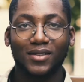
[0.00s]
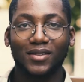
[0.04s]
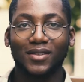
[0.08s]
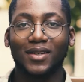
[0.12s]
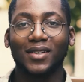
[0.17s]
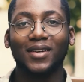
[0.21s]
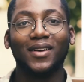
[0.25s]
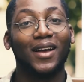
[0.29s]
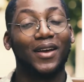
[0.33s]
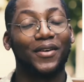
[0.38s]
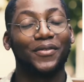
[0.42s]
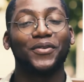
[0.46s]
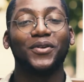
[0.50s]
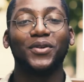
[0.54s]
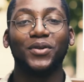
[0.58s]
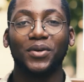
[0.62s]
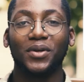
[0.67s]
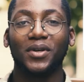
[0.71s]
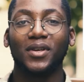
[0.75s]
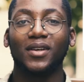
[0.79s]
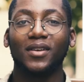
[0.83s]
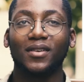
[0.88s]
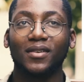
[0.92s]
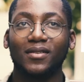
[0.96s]
I feel
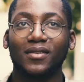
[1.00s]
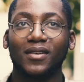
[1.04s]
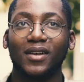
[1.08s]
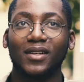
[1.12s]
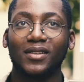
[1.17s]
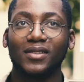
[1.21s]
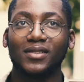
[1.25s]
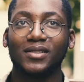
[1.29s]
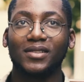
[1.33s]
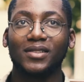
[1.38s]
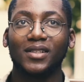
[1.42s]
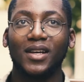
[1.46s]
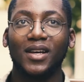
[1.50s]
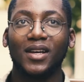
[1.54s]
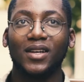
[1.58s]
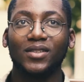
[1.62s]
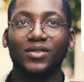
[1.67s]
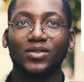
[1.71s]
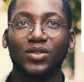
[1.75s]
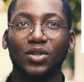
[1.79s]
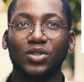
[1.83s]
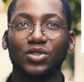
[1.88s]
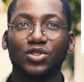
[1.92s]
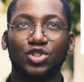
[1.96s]
okay. It's
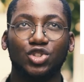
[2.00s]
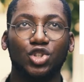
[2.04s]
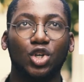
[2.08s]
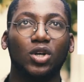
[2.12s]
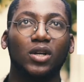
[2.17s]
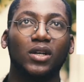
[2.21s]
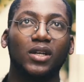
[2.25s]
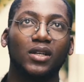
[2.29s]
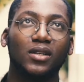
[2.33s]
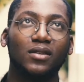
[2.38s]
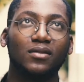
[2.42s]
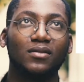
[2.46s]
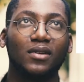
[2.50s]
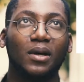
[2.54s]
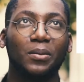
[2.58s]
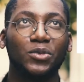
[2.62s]
not juggling.